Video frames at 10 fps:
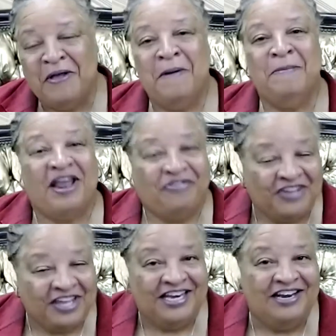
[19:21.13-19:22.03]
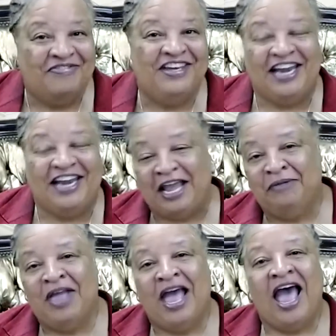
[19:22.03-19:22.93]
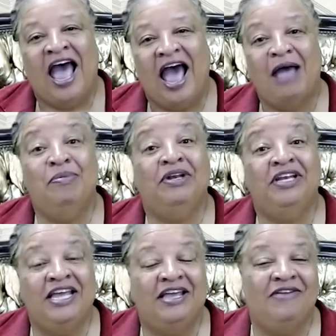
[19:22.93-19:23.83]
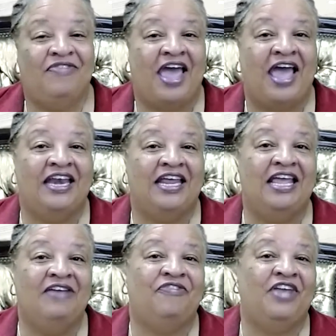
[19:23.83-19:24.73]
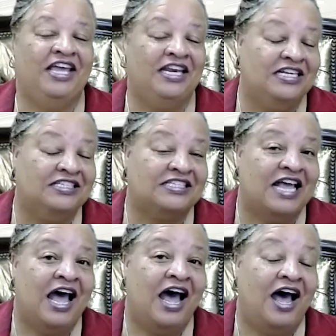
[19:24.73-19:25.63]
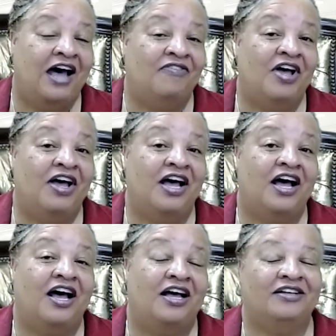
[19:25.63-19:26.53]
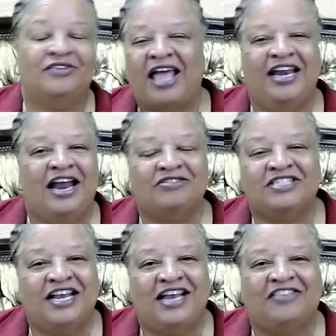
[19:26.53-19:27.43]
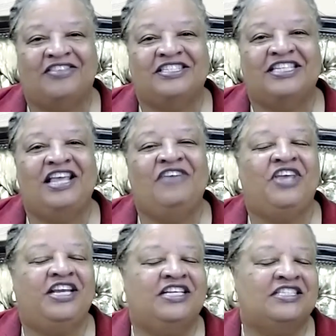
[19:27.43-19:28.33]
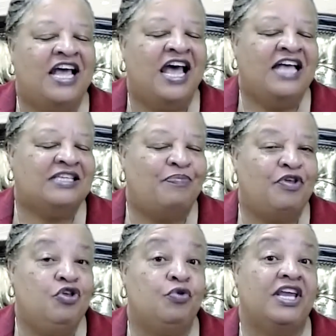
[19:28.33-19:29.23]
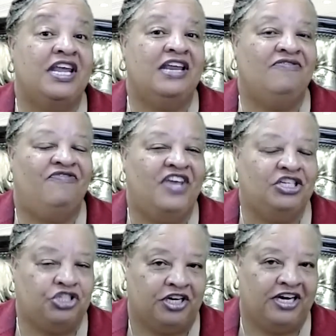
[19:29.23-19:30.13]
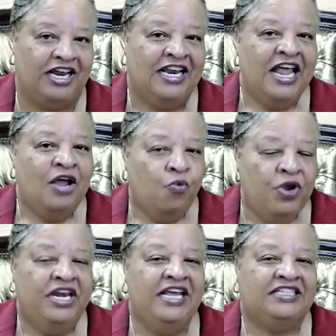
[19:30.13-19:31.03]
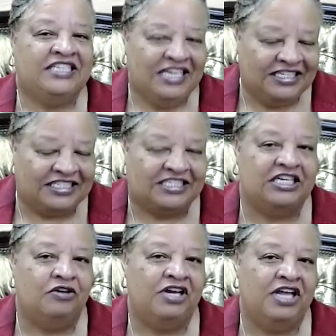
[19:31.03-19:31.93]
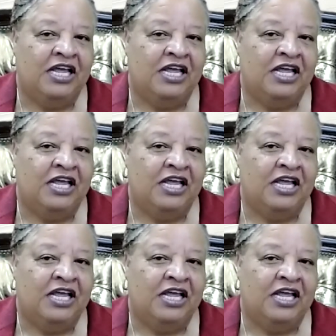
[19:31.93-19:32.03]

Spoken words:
But at the end of the day, I believe that if it is, and I'll say it like this, if it is something you can envision, and we need to instill